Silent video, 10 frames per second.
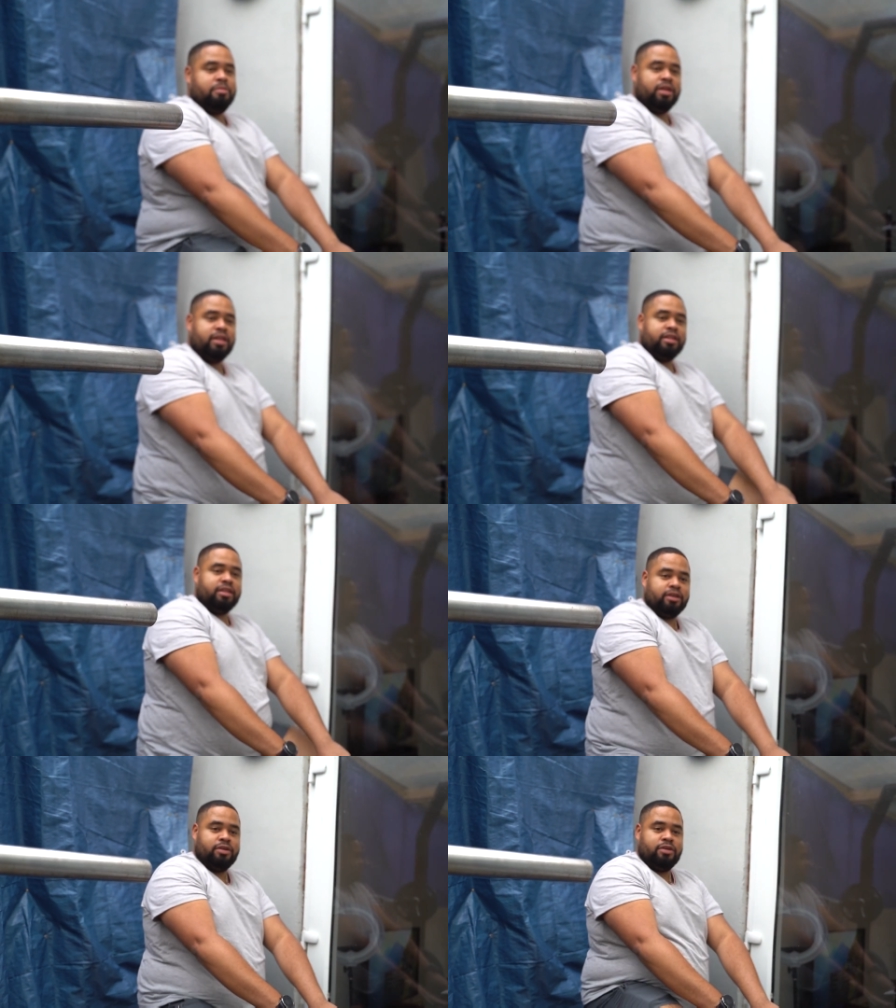a monthly
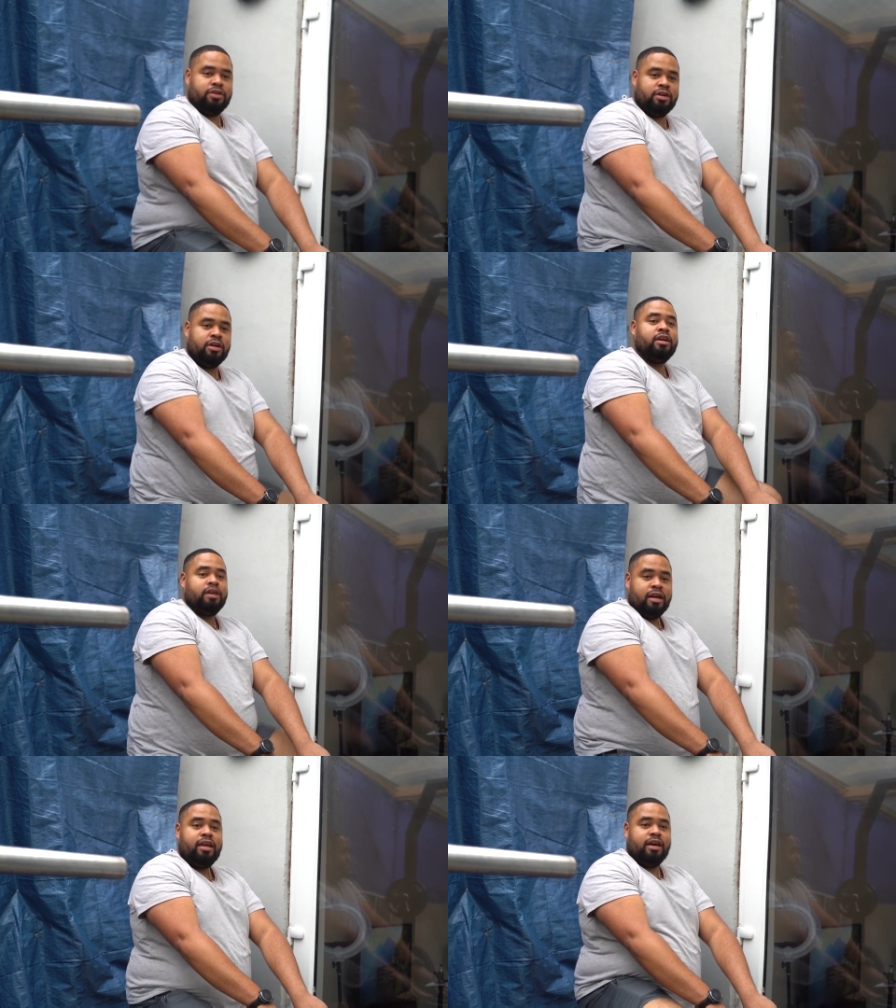thing or
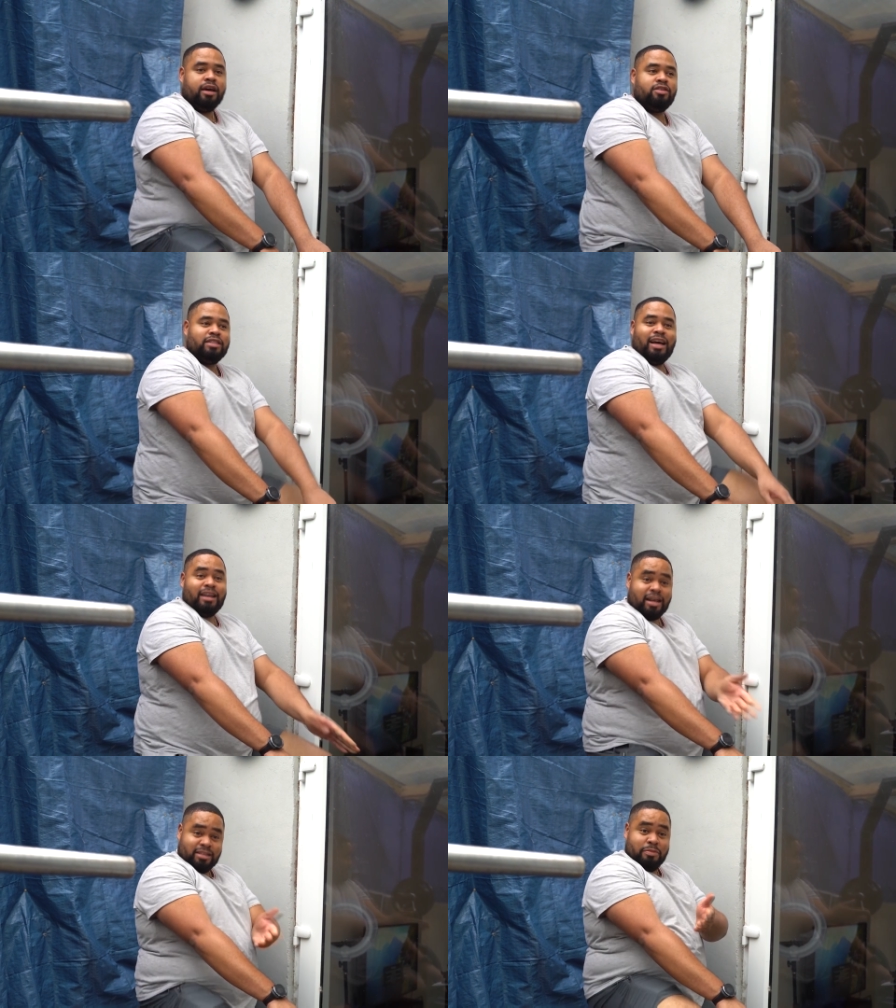yeah, yeah, because
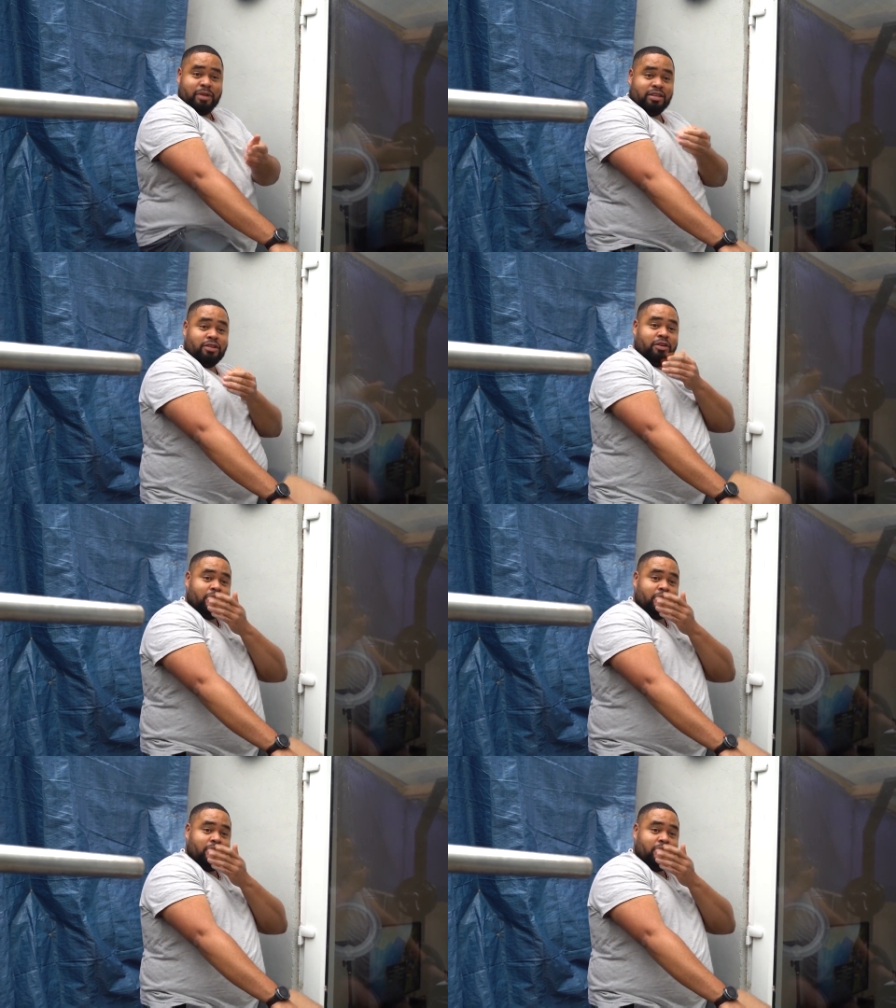that that's the best, you